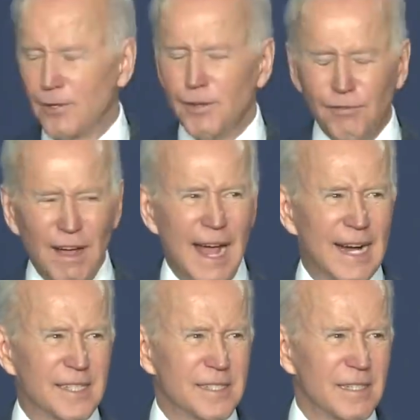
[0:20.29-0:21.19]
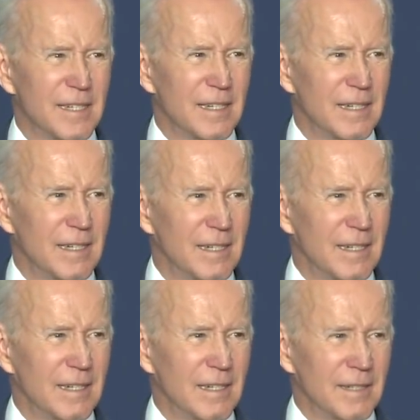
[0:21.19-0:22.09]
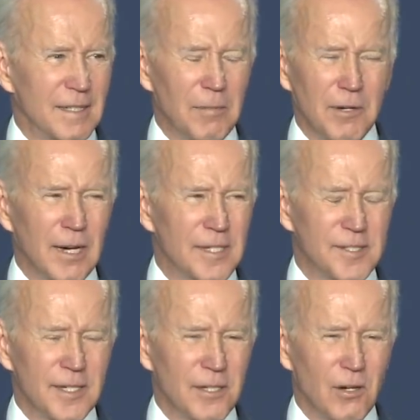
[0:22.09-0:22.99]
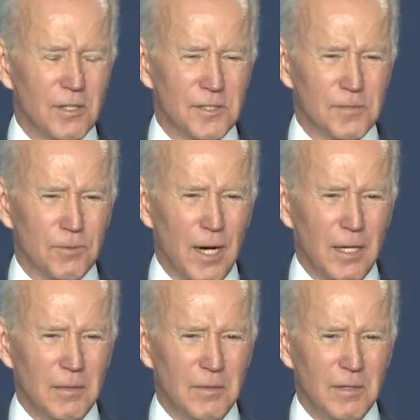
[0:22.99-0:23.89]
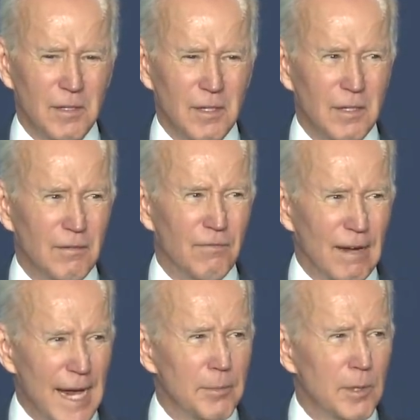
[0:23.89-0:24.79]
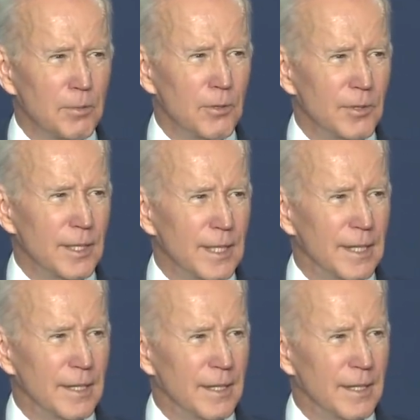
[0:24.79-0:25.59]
They're the facts. Democrats didn't cause this problem, Vladimir Putin did.